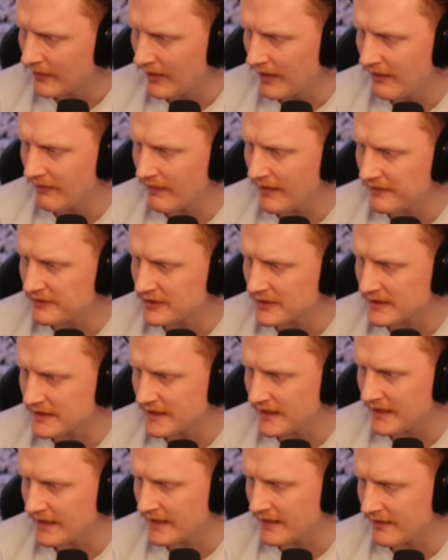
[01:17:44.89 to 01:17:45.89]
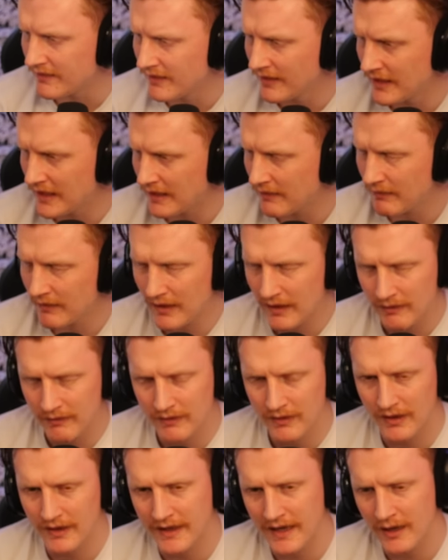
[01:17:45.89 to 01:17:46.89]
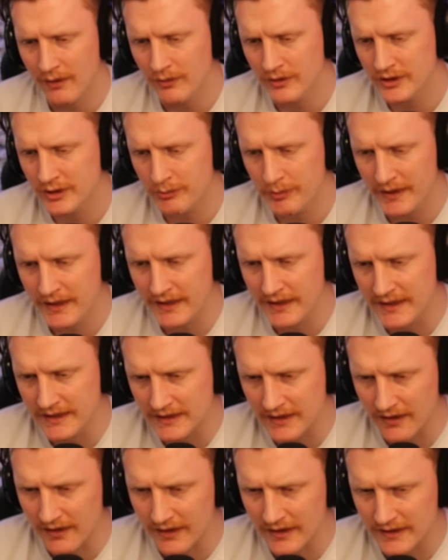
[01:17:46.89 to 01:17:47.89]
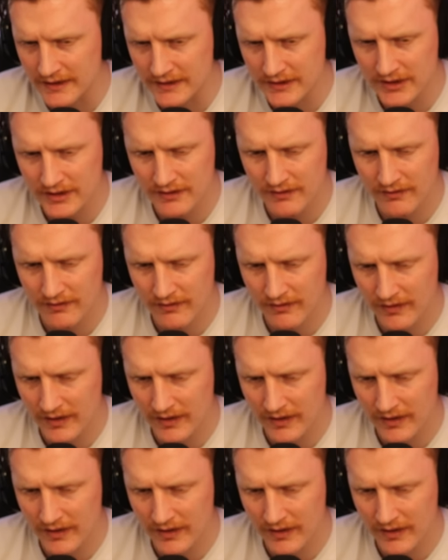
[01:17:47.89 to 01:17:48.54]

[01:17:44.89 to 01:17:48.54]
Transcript: Well, they've succeeded. Like, how would you beat these guys? Just